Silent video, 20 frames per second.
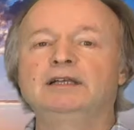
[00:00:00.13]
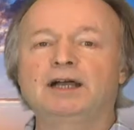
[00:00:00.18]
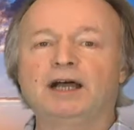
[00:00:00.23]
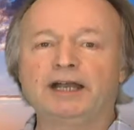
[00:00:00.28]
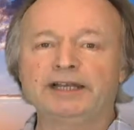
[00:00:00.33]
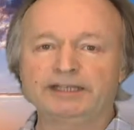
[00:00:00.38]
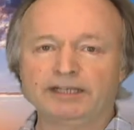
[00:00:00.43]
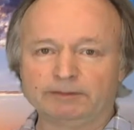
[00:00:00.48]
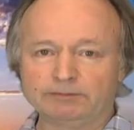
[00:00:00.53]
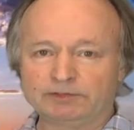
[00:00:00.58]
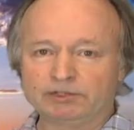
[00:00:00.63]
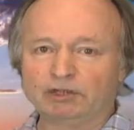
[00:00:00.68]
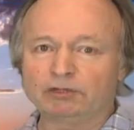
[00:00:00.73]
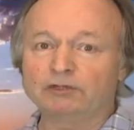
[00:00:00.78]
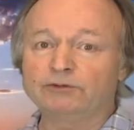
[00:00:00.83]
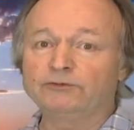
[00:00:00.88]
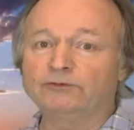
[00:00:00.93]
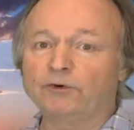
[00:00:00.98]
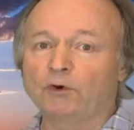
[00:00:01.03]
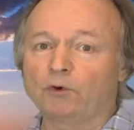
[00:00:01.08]
Hi, I'm
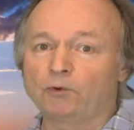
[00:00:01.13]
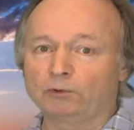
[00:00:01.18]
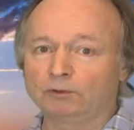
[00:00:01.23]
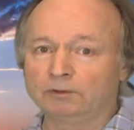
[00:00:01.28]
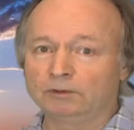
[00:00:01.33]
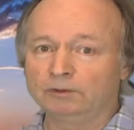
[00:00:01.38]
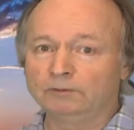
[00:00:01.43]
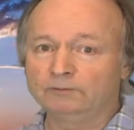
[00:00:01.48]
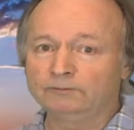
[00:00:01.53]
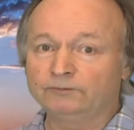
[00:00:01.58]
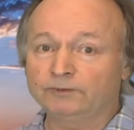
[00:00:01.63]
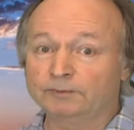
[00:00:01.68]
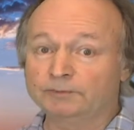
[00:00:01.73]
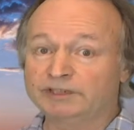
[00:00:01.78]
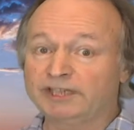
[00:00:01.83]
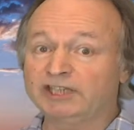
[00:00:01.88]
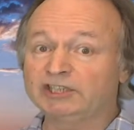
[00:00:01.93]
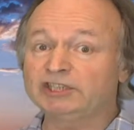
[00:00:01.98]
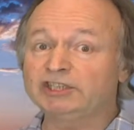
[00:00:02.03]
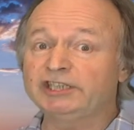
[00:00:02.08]
Doug Fogel from
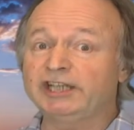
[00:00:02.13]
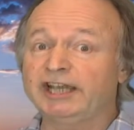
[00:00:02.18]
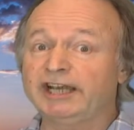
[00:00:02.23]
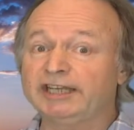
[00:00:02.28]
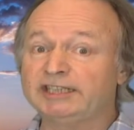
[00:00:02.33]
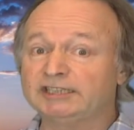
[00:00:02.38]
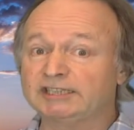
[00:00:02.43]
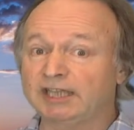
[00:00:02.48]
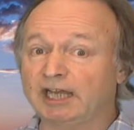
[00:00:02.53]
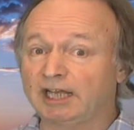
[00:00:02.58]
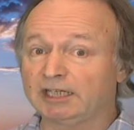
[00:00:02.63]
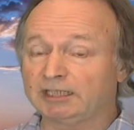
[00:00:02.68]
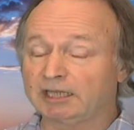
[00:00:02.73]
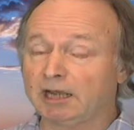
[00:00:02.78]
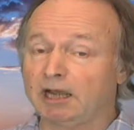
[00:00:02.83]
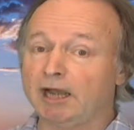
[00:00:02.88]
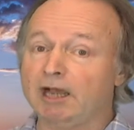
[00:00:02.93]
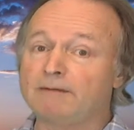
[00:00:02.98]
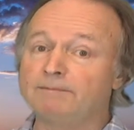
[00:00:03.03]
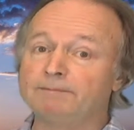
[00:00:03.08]

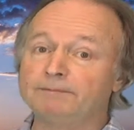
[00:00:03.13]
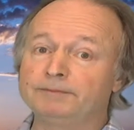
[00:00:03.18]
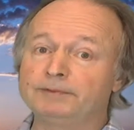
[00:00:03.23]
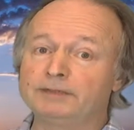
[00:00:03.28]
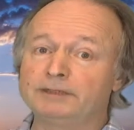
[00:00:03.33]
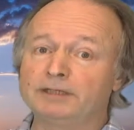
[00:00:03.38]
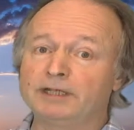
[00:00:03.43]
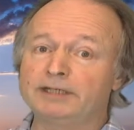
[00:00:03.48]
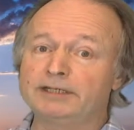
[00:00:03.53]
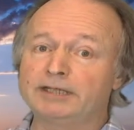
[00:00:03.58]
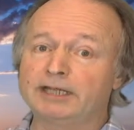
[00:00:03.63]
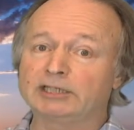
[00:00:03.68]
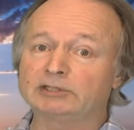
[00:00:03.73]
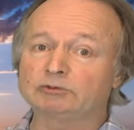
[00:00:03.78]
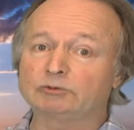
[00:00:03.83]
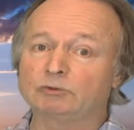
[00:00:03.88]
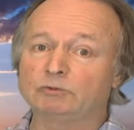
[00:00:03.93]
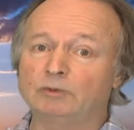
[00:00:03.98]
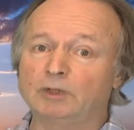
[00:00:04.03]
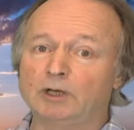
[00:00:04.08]
TensionHeadaches.com and
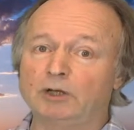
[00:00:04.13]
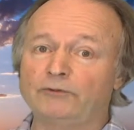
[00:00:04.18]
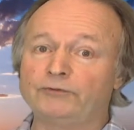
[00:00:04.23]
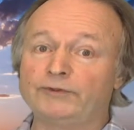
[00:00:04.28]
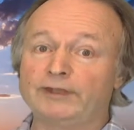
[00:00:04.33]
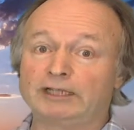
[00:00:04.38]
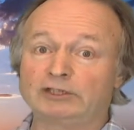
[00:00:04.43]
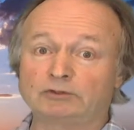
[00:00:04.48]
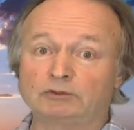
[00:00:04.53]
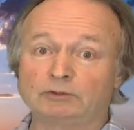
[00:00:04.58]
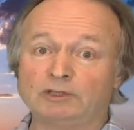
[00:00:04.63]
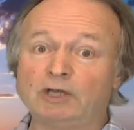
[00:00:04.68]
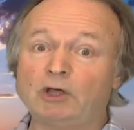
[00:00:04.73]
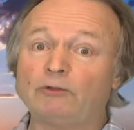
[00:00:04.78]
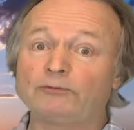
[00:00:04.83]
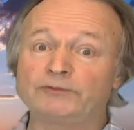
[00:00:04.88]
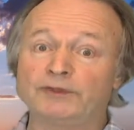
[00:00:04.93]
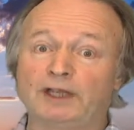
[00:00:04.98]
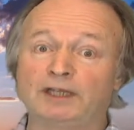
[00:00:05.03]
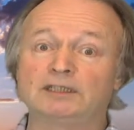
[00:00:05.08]

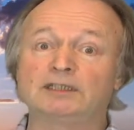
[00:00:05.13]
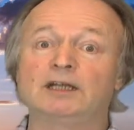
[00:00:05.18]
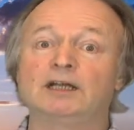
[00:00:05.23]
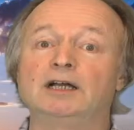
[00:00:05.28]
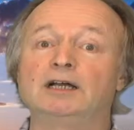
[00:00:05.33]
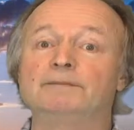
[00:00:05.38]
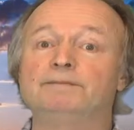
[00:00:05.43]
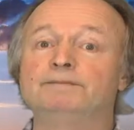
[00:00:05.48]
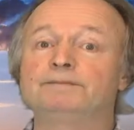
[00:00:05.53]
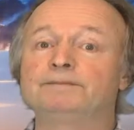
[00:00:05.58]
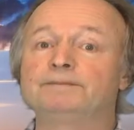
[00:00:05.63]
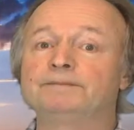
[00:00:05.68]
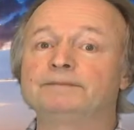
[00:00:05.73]
NaturalWealthNaturalHealth.com.